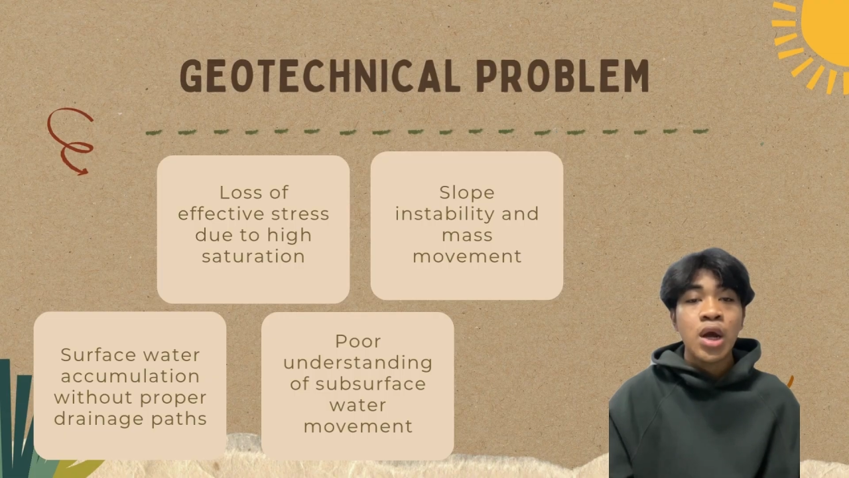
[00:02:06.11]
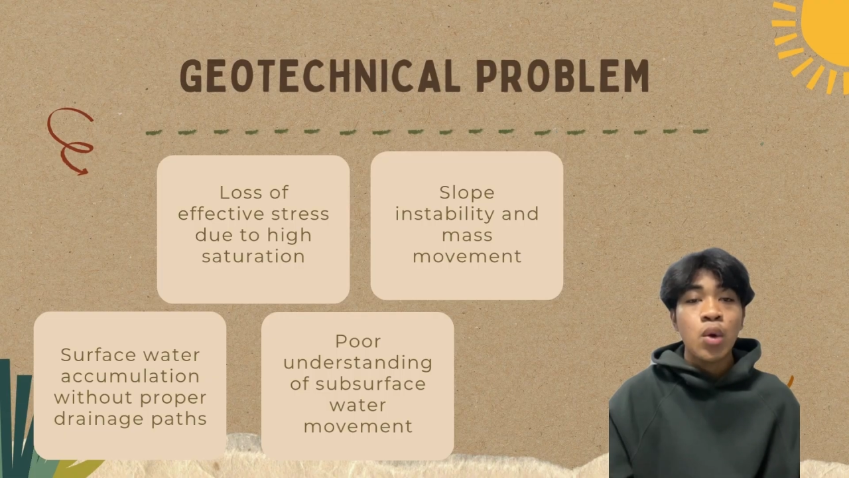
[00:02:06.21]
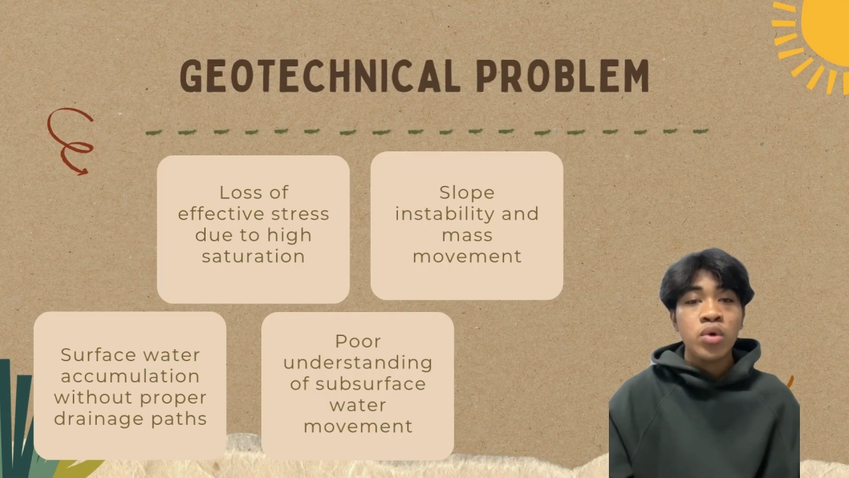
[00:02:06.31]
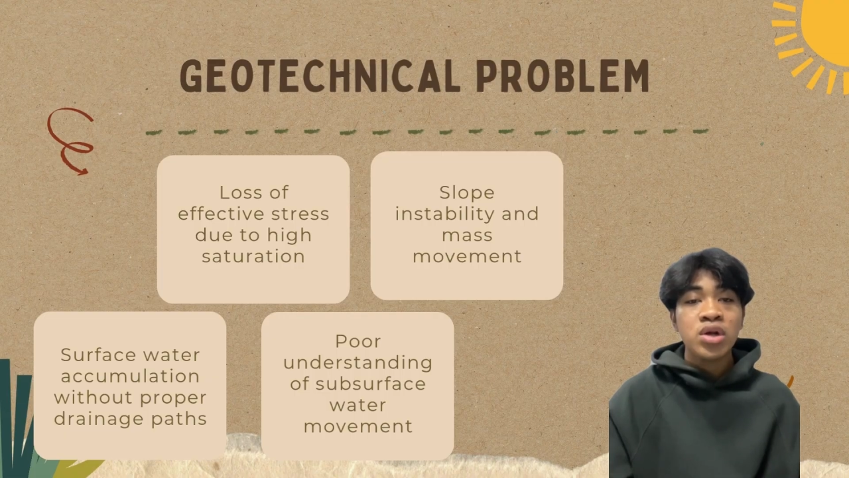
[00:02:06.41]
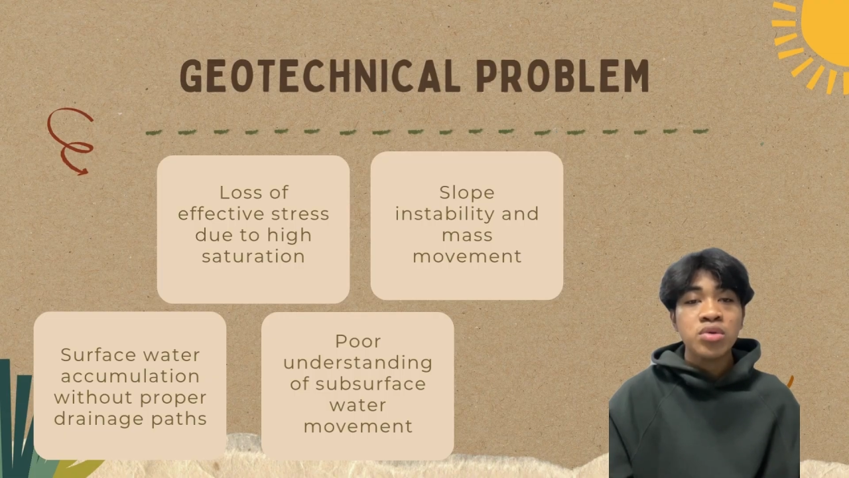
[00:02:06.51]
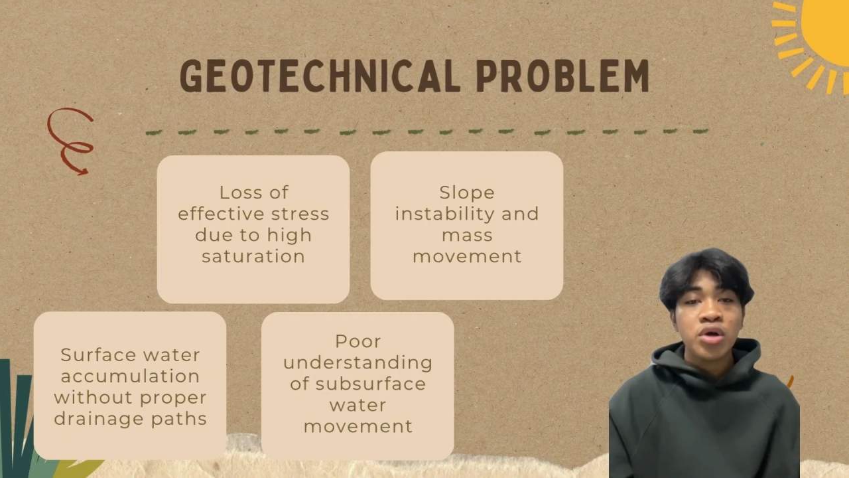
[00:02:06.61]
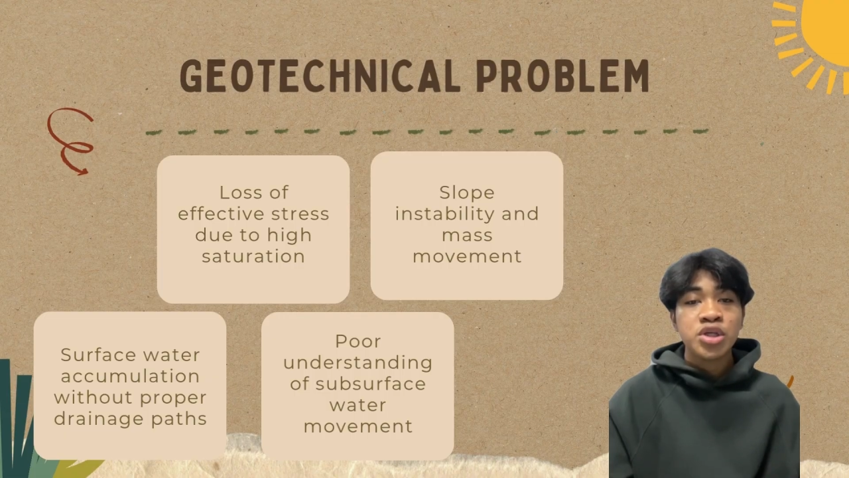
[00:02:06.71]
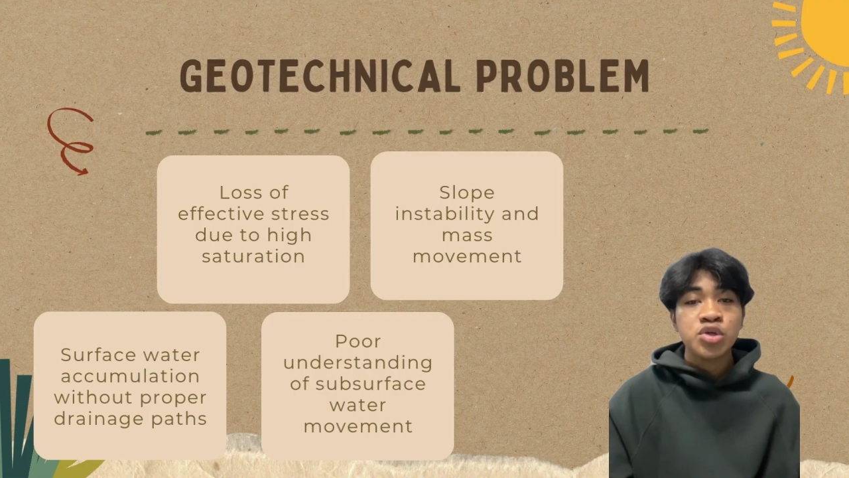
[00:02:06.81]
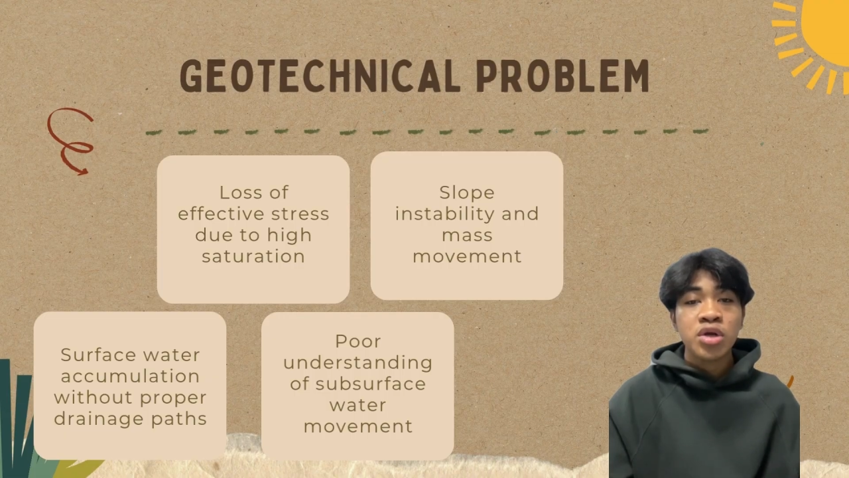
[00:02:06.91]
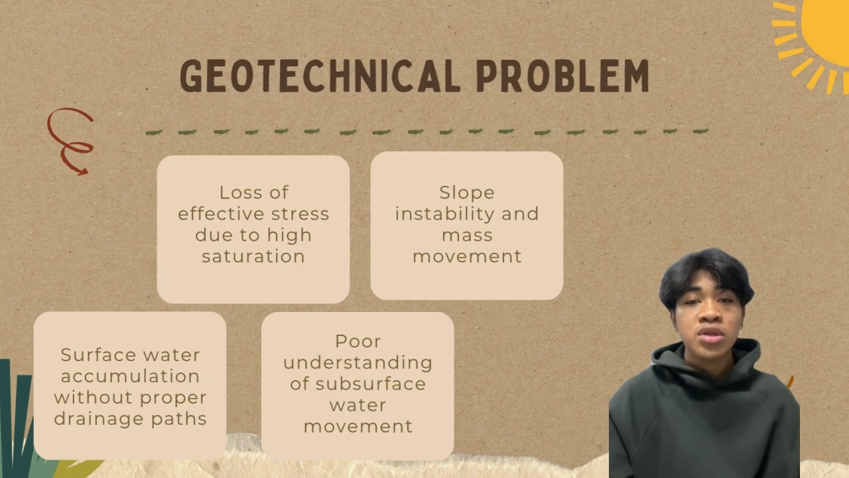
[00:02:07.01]
Without
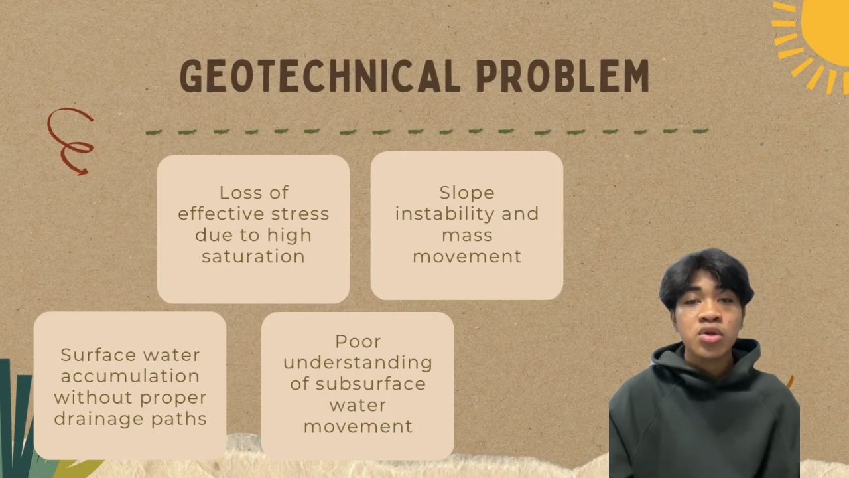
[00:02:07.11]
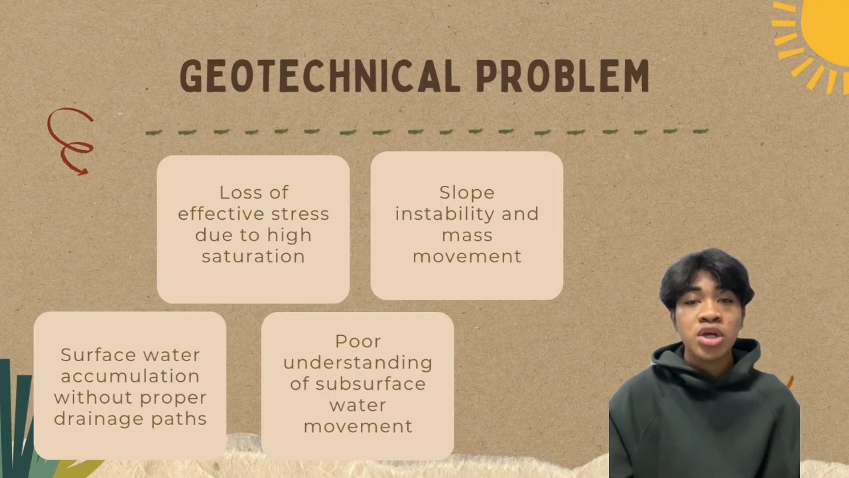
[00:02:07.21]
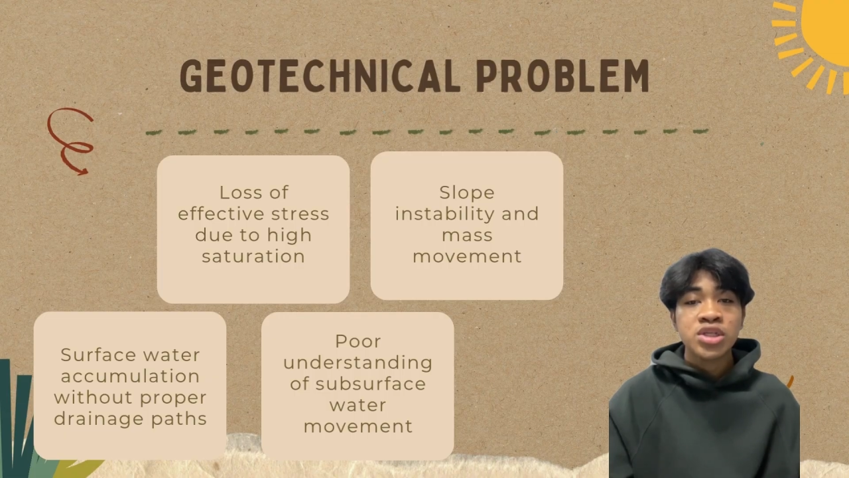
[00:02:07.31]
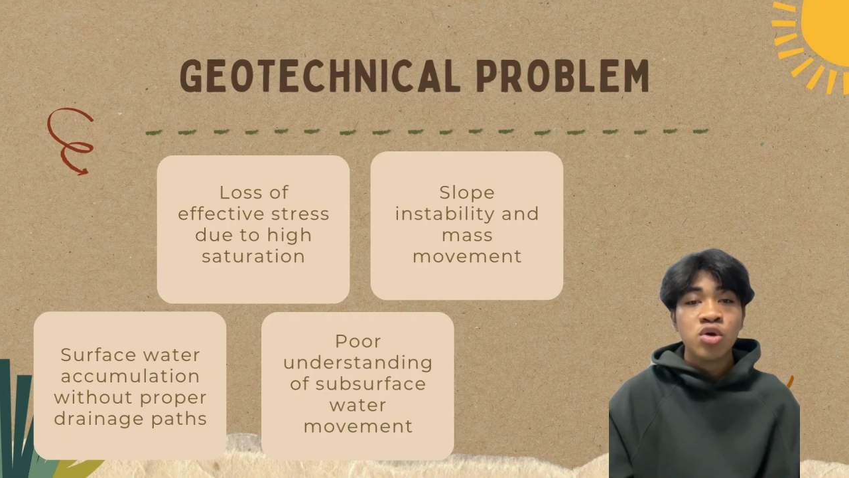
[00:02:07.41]
accurate knowledge